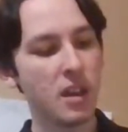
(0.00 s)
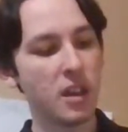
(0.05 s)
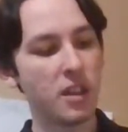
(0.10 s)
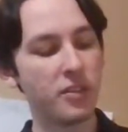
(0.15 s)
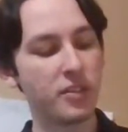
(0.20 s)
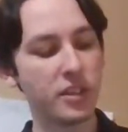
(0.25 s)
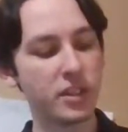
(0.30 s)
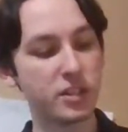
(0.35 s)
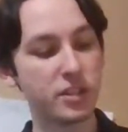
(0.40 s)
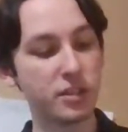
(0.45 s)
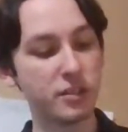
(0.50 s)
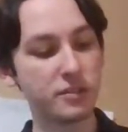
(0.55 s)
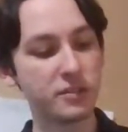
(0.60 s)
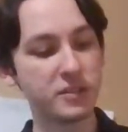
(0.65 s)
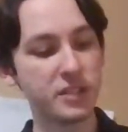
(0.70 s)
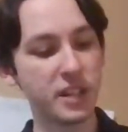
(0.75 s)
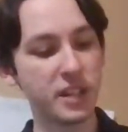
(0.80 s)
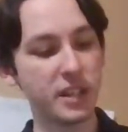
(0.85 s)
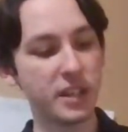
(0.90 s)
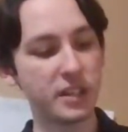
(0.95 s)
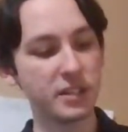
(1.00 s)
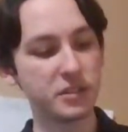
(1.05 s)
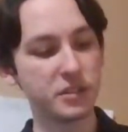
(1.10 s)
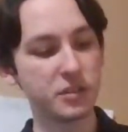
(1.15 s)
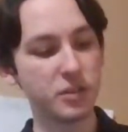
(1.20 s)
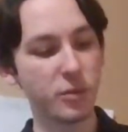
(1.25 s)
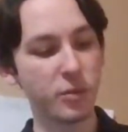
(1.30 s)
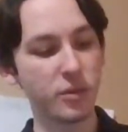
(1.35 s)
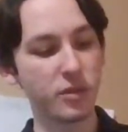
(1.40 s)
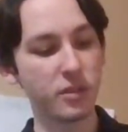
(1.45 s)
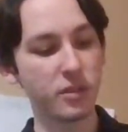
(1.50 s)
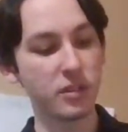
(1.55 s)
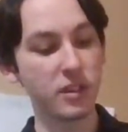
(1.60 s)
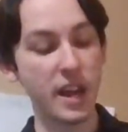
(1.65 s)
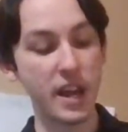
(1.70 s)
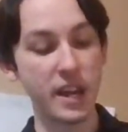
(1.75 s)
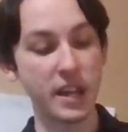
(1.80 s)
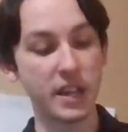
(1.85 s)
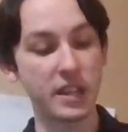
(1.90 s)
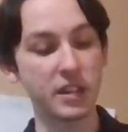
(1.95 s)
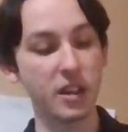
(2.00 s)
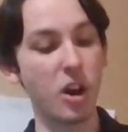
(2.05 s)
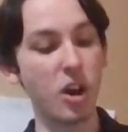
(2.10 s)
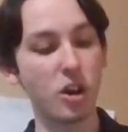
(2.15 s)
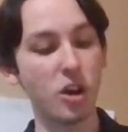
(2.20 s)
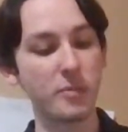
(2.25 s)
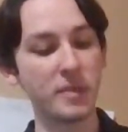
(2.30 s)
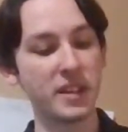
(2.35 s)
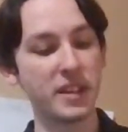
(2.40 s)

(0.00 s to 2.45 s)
The two cities were like army